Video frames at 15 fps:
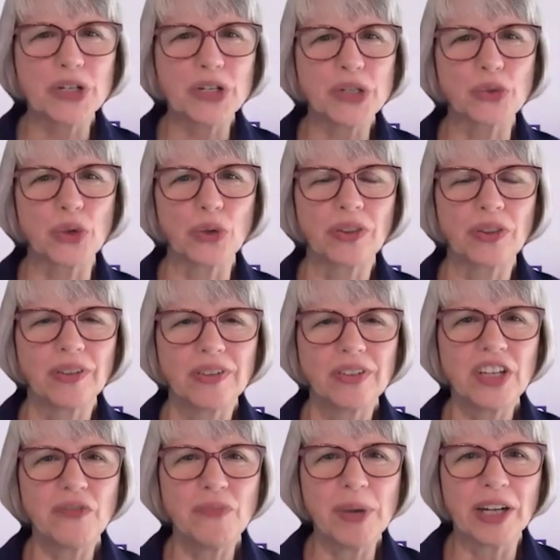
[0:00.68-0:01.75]
Schroth,
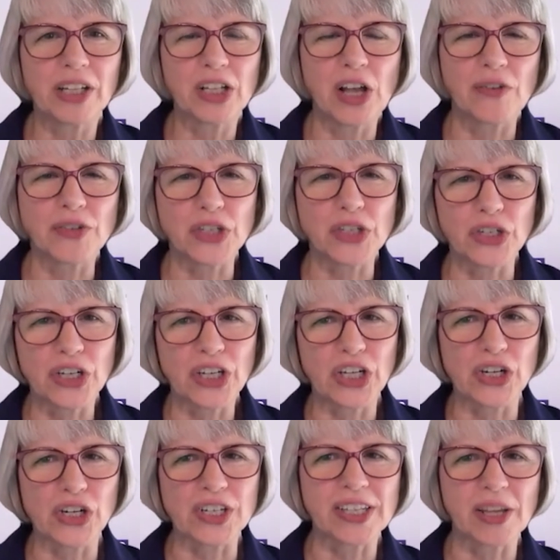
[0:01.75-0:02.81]
Chief Medical Officer at
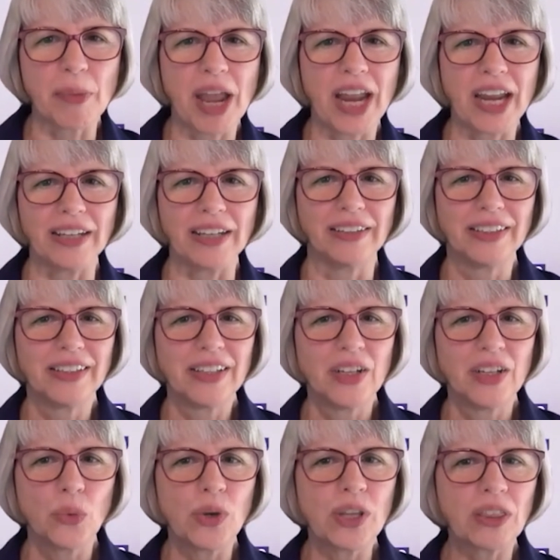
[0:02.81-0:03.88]
CARE SMA.
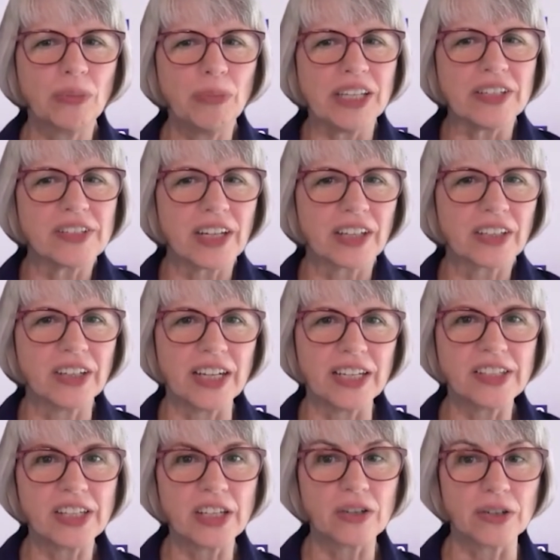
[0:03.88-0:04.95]
With me is Dr.
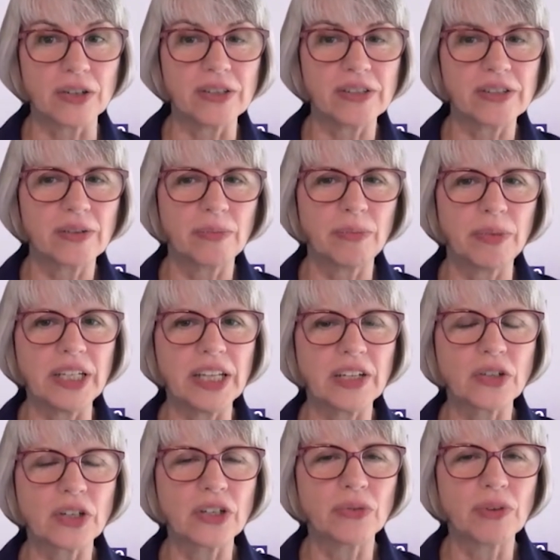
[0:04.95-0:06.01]
Nancy Kuntz,
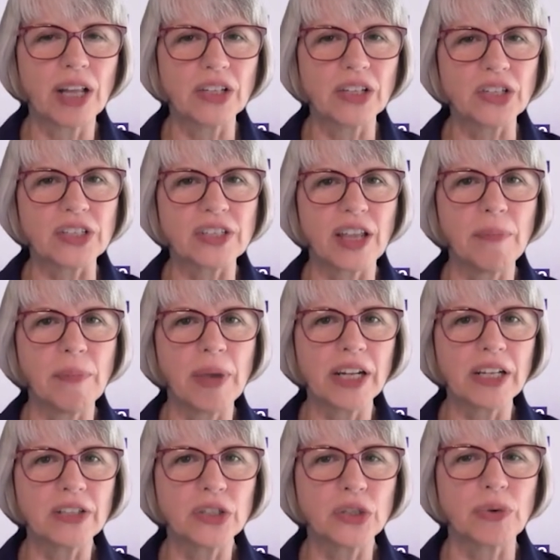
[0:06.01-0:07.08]
Pediatric Neurologist and
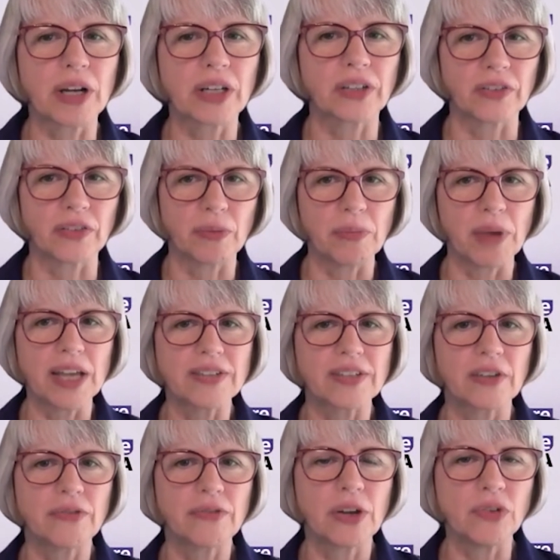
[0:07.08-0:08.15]
Medical Director of the
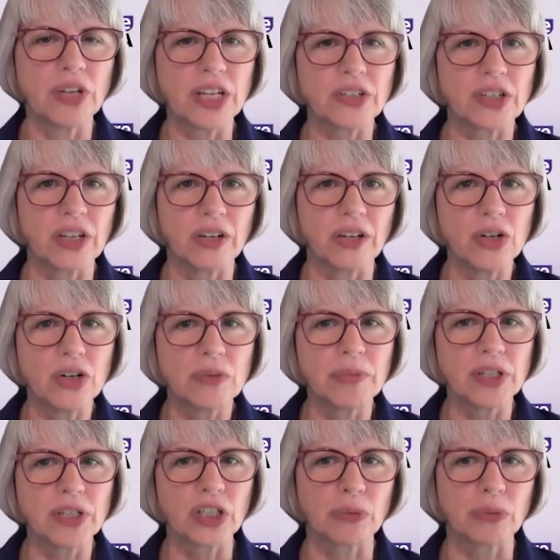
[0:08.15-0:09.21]
Mazza Foundation
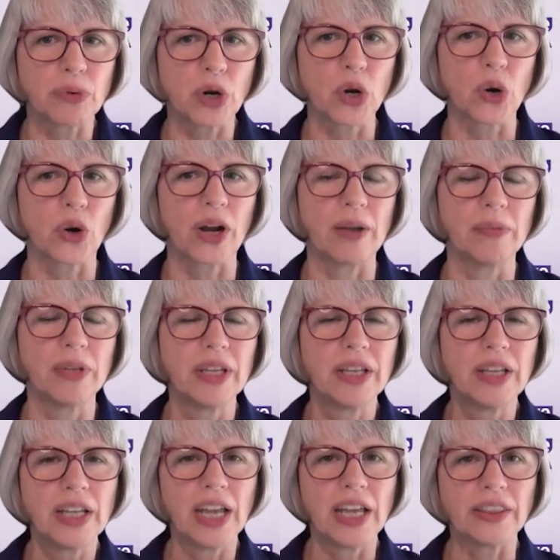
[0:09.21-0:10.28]
Neuromuscular Program
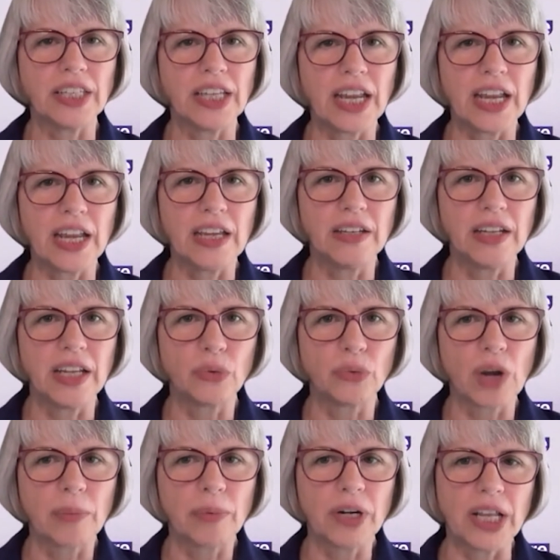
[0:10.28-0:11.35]
at the Ann and
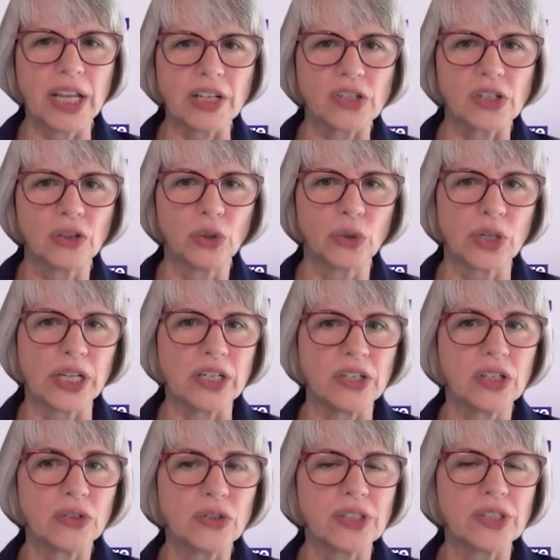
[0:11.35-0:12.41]
Robert H. Lurie
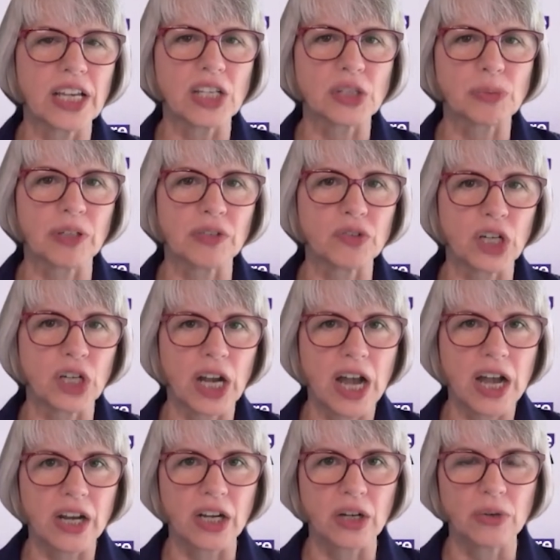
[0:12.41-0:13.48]
Children's Hospital of
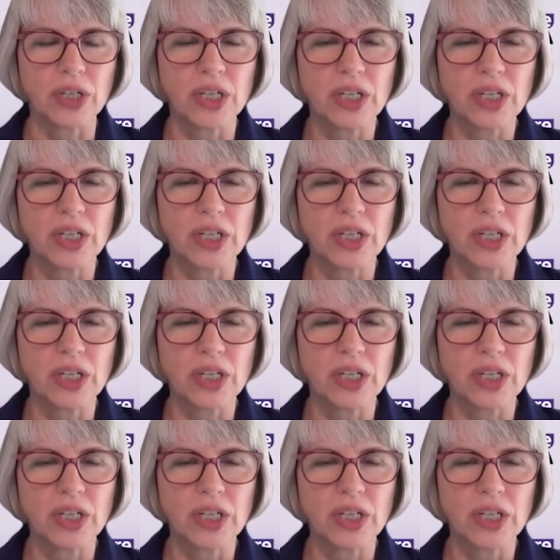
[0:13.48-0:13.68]
Chicago.